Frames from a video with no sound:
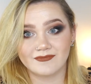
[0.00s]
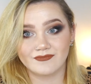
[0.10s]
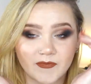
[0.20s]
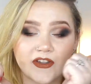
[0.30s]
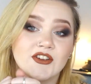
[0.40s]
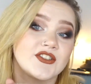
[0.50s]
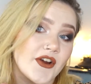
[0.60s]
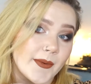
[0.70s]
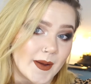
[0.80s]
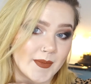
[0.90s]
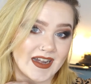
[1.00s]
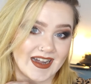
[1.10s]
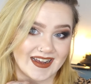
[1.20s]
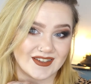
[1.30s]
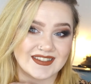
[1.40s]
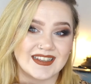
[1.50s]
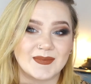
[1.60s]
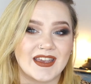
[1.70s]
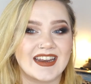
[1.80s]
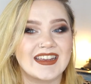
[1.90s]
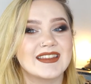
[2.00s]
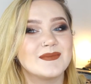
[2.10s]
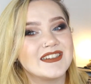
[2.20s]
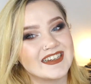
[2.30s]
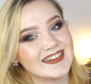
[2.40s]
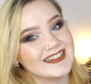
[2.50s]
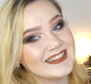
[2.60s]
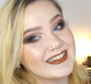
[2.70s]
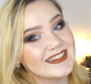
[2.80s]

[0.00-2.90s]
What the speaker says: I'm very sorry about my nails. I'm getting them done.